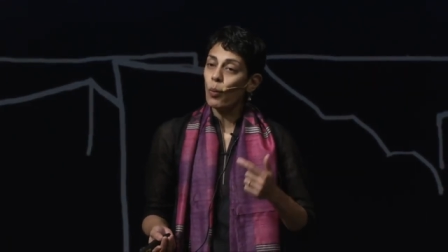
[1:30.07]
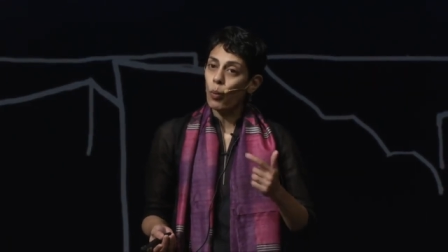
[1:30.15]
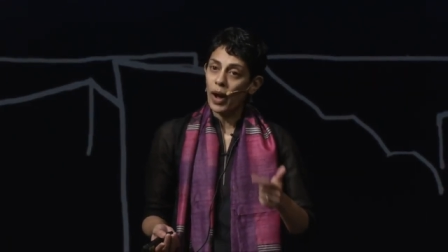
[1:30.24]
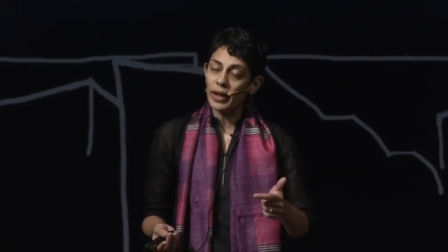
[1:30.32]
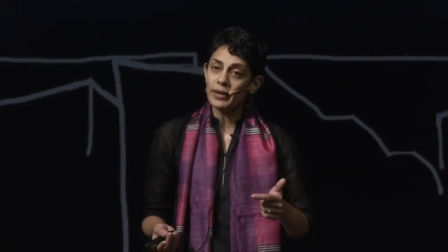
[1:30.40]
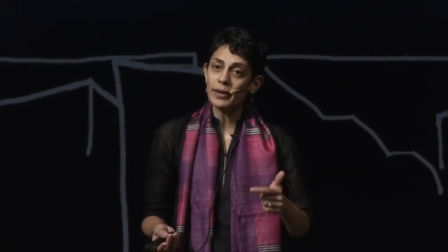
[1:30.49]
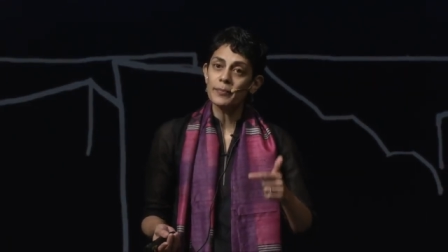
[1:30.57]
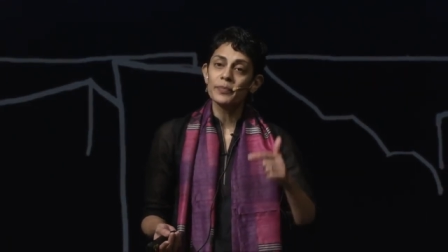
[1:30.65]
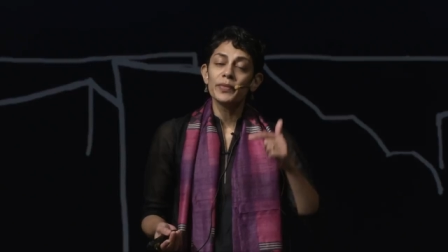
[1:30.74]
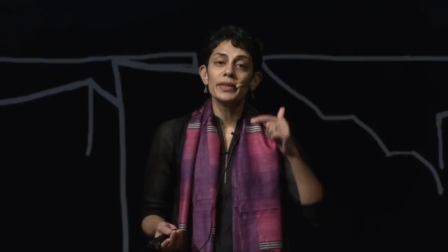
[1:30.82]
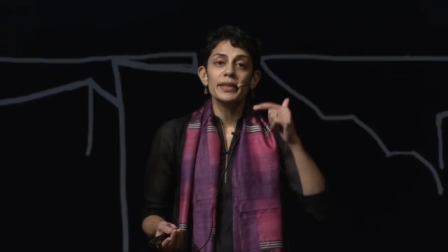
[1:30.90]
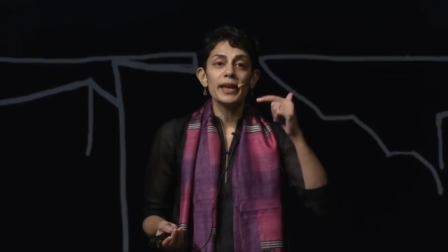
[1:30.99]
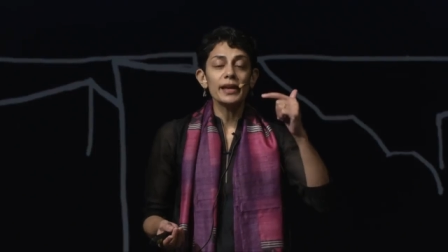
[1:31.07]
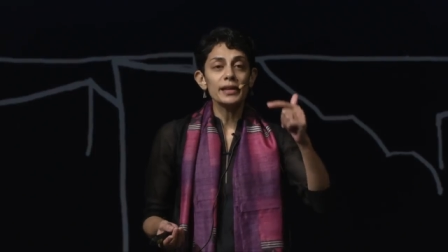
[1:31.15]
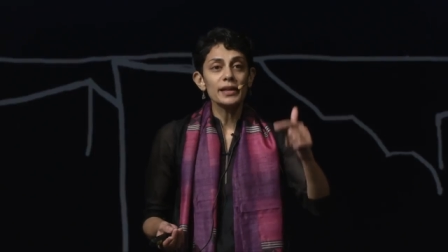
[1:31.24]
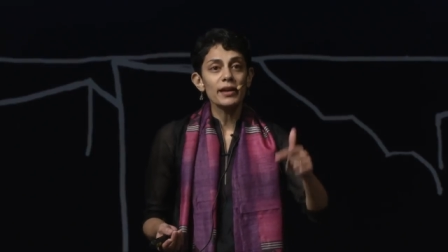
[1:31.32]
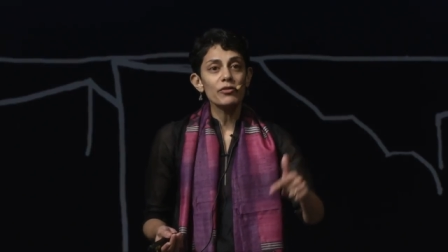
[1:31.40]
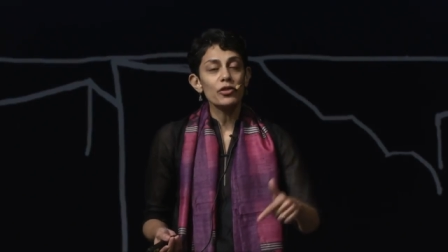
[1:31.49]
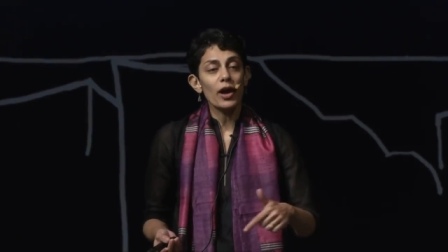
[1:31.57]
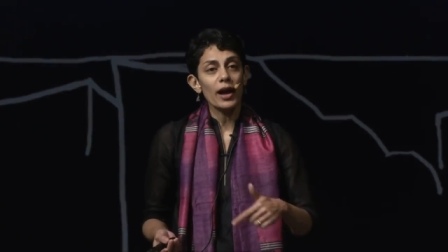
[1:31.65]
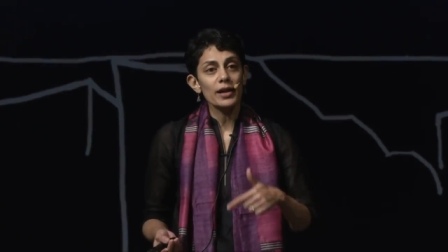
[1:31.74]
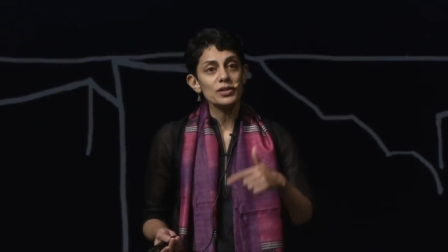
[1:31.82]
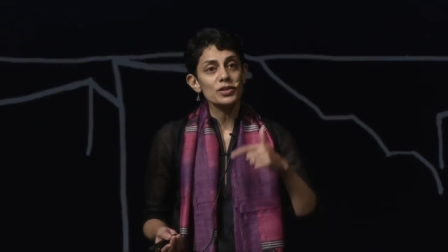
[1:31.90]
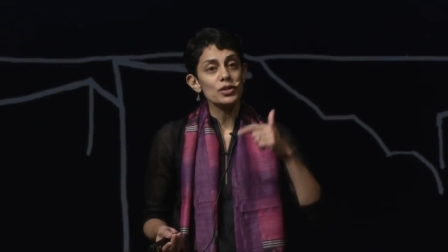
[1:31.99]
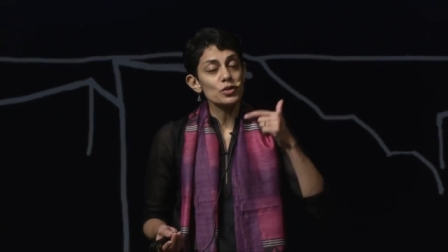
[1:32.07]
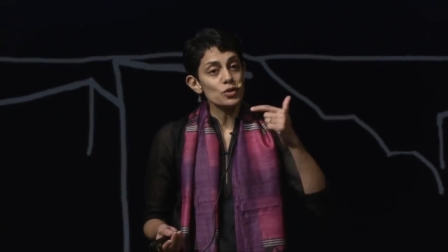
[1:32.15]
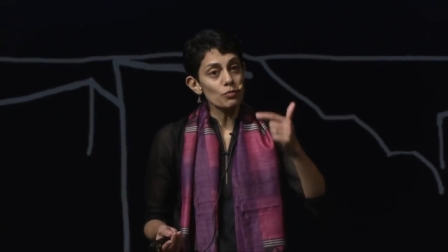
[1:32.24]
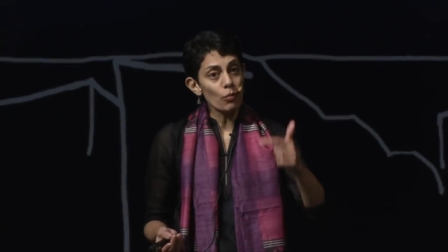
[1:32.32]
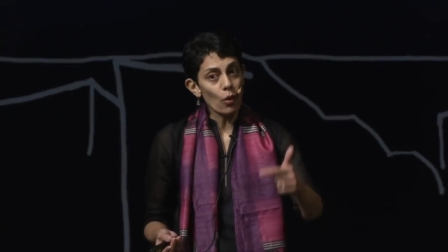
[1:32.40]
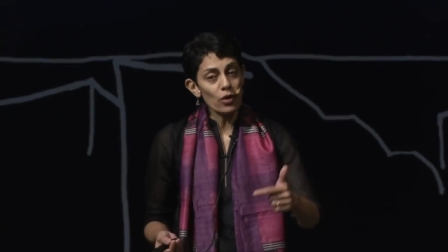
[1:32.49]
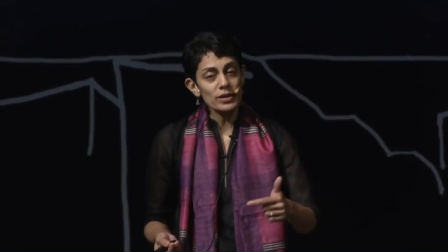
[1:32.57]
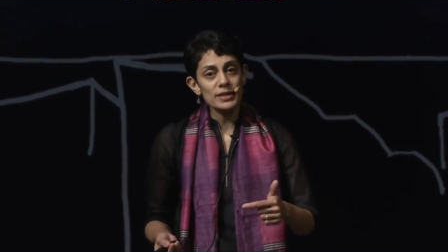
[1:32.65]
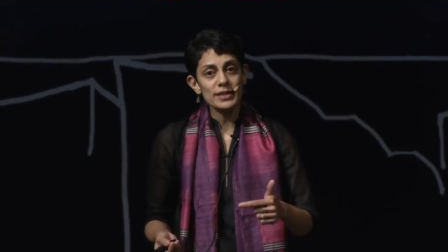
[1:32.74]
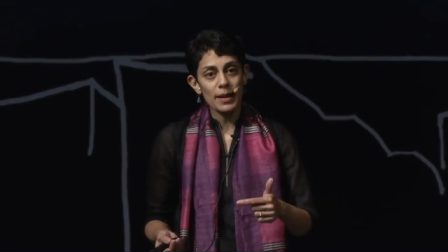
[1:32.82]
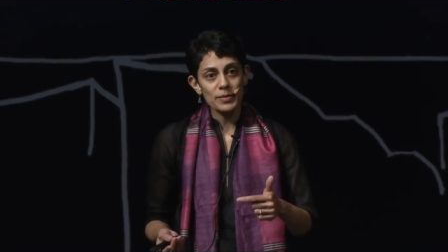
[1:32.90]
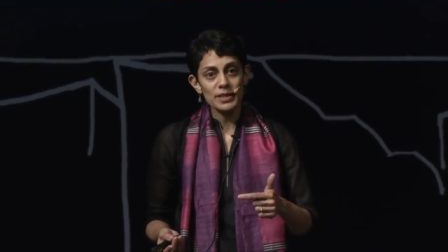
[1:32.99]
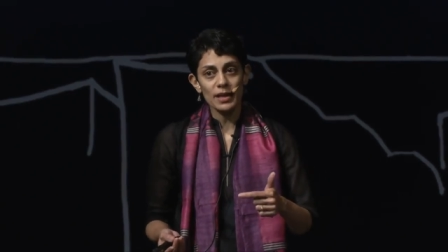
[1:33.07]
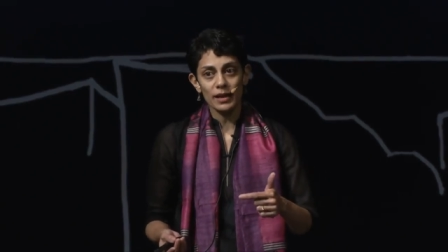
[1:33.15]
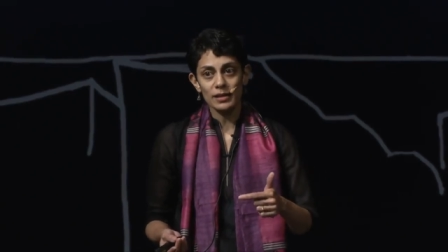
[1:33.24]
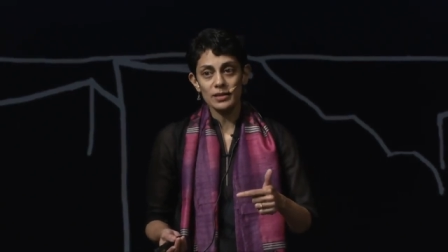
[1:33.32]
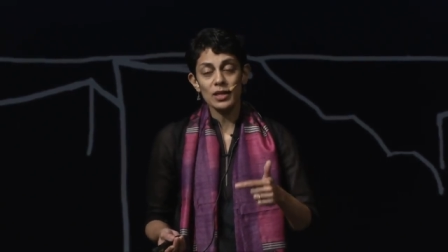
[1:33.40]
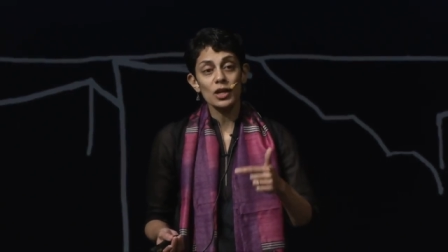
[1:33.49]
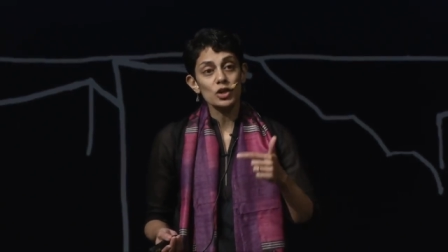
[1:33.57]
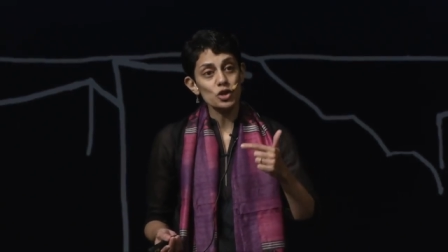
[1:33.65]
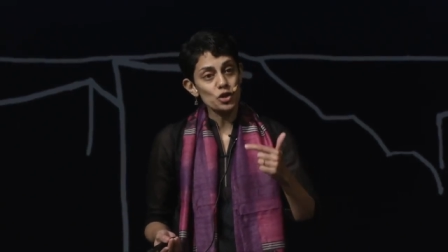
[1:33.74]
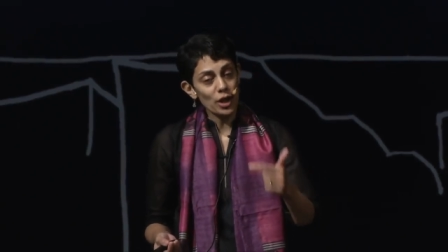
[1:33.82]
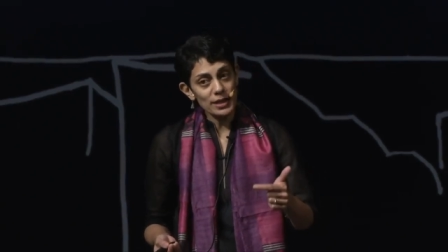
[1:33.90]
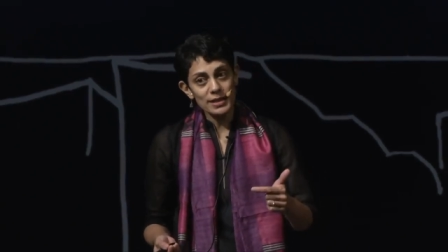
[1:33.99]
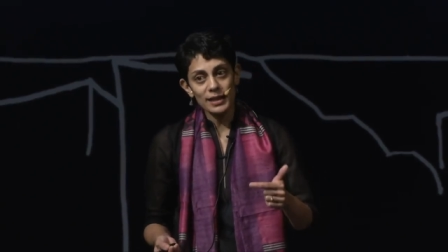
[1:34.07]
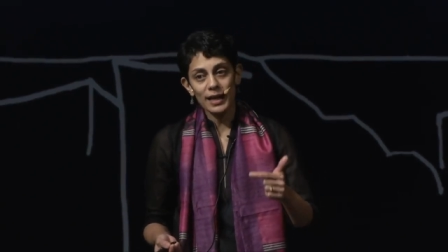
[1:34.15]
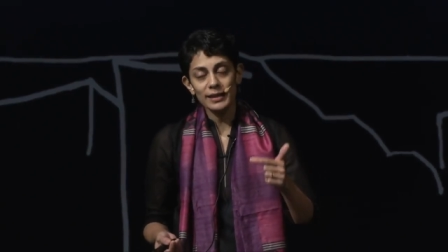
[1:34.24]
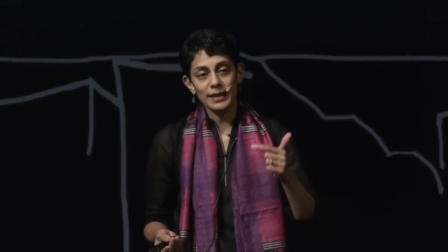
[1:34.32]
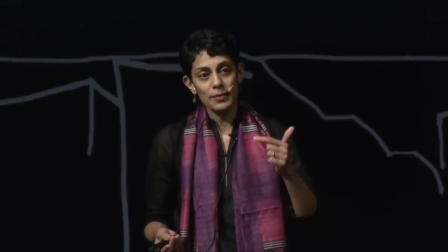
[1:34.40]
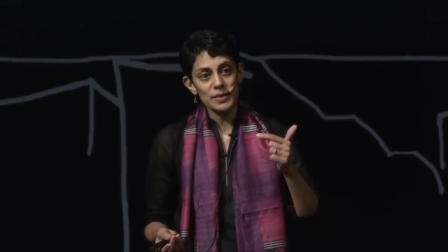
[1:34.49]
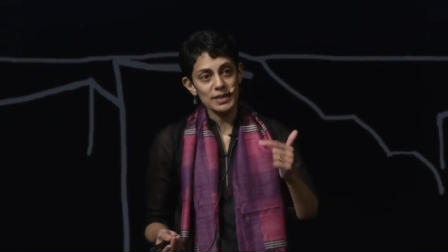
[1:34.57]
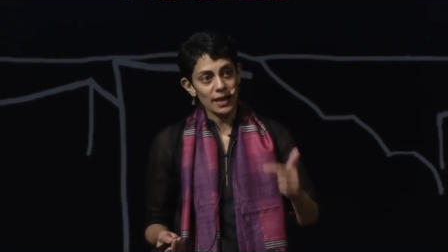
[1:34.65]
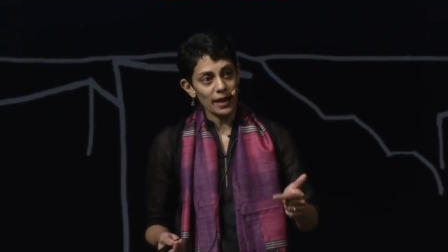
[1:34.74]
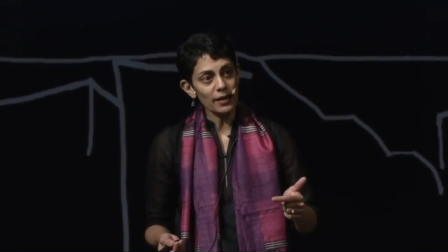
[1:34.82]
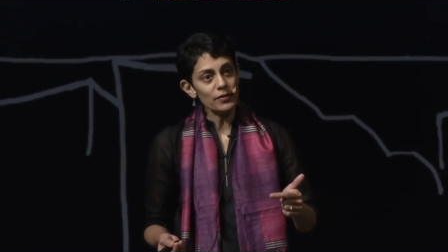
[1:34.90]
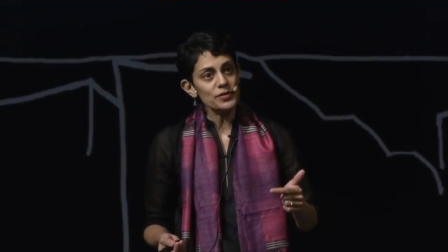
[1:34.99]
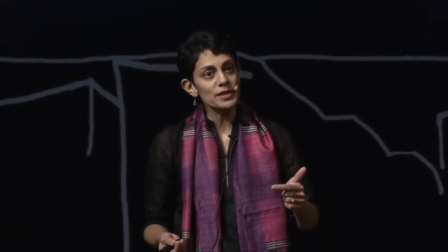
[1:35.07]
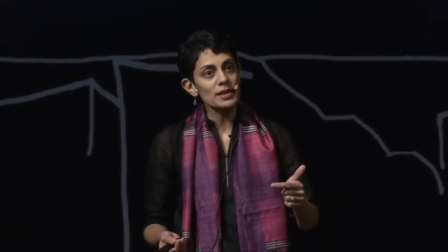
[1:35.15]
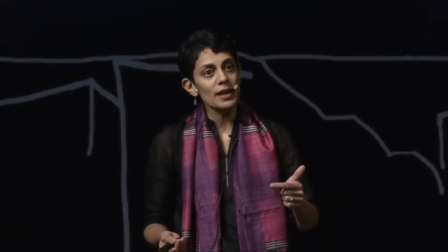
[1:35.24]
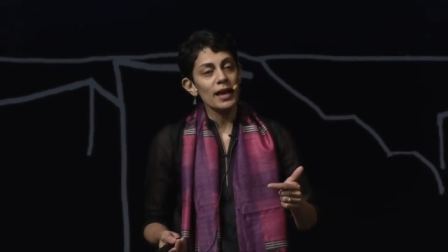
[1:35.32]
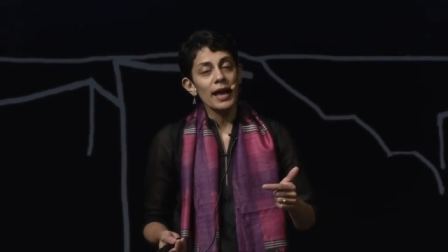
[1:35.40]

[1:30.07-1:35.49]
One, they can give rise to more stem cells just like themselves.